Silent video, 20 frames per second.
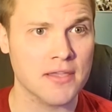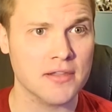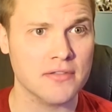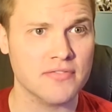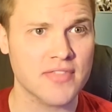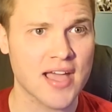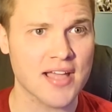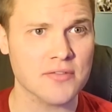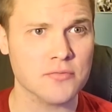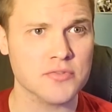
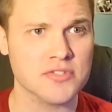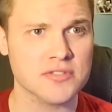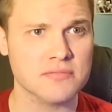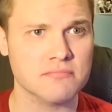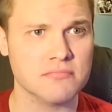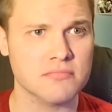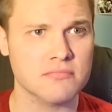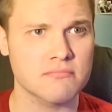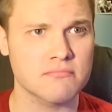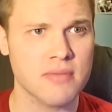that was
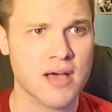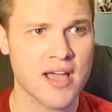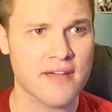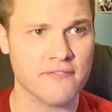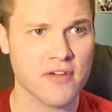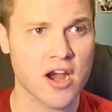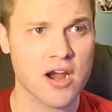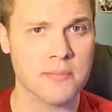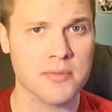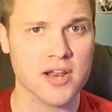my
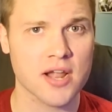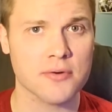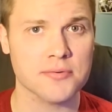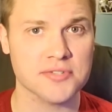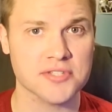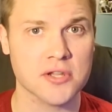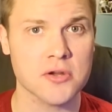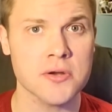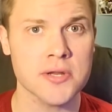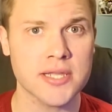environment I
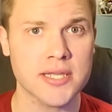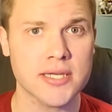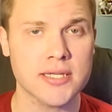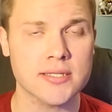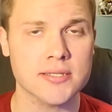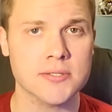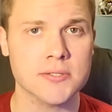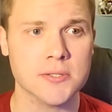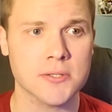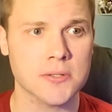was learning
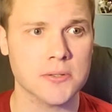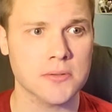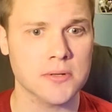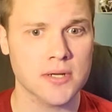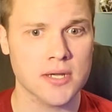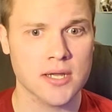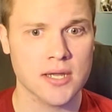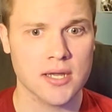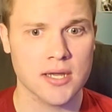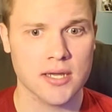in. So,
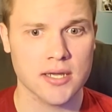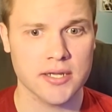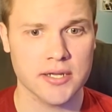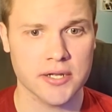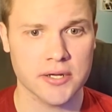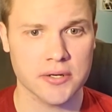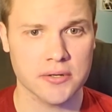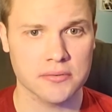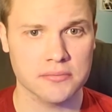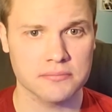you
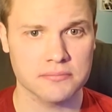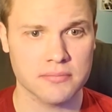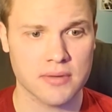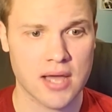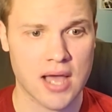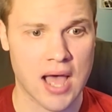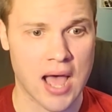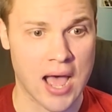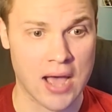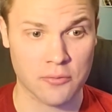know,
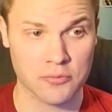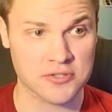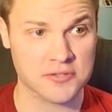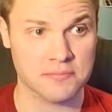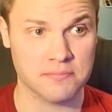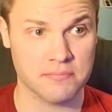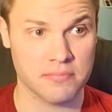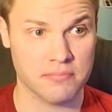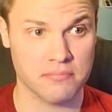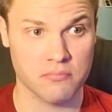I
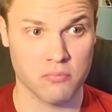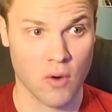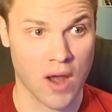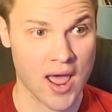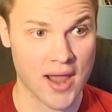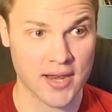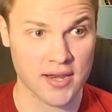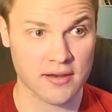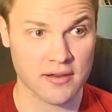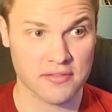was
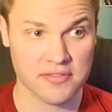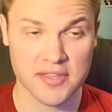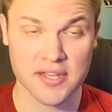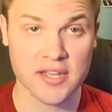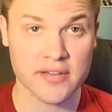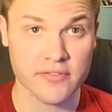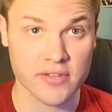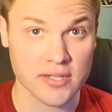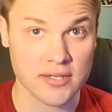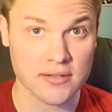right in the
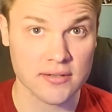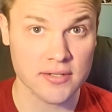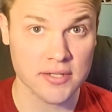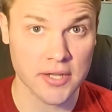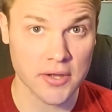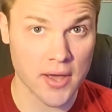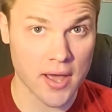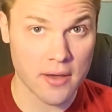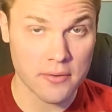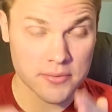thick of it. You
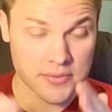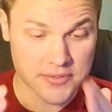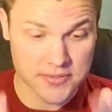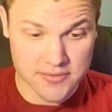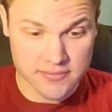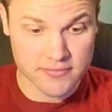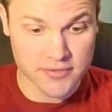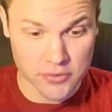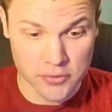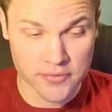know, I
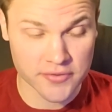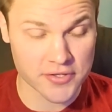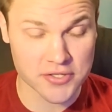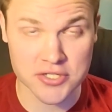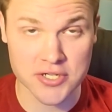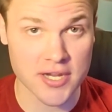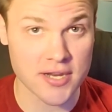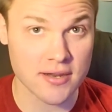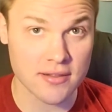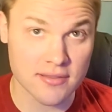was doing the
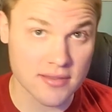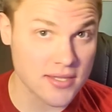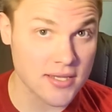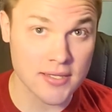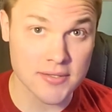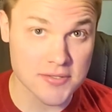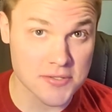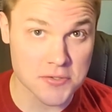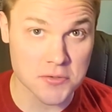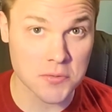shady
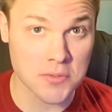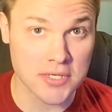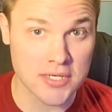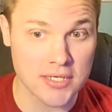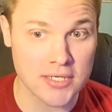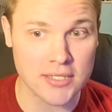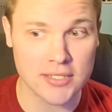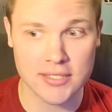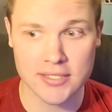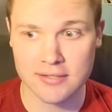things as
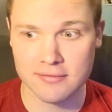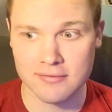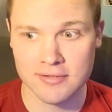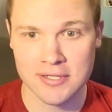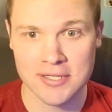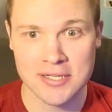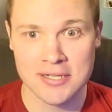well and